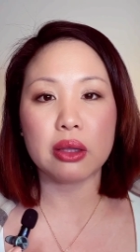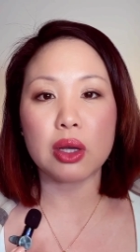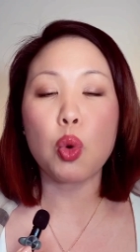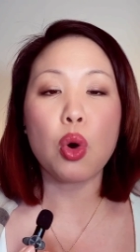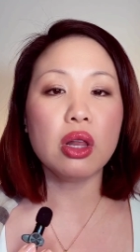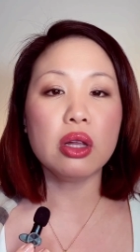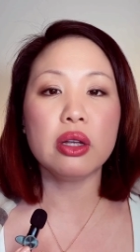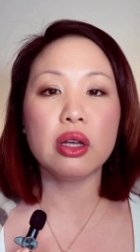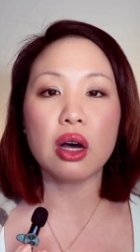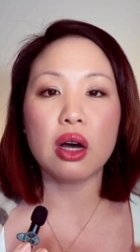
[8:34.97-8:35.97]
The
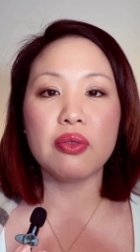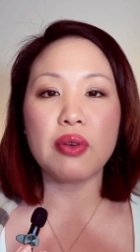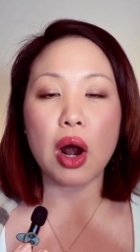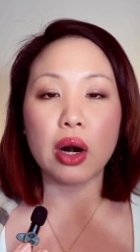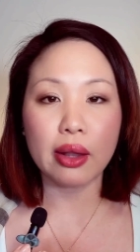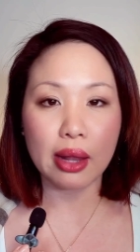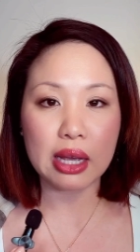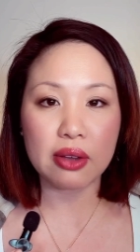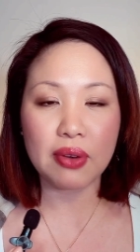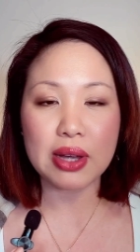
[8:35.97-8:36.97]
quality of our
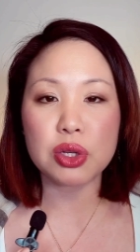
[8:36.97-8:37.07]
life has